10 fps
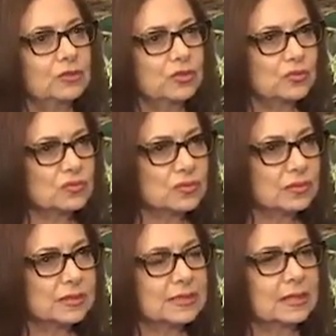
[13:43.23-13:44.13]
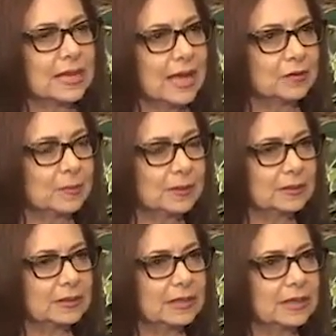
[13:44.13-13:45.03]
tools,
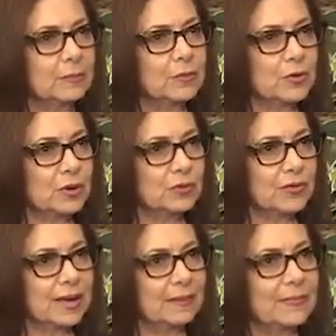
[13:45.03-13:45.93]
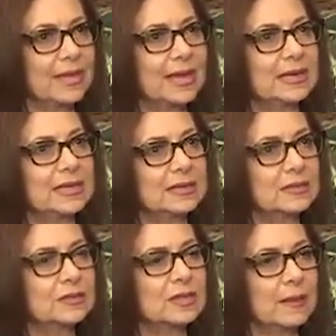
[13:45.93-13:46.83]
accountability program that
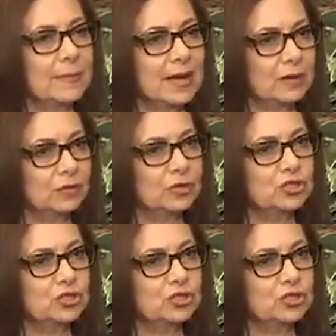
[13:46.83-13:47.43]
is about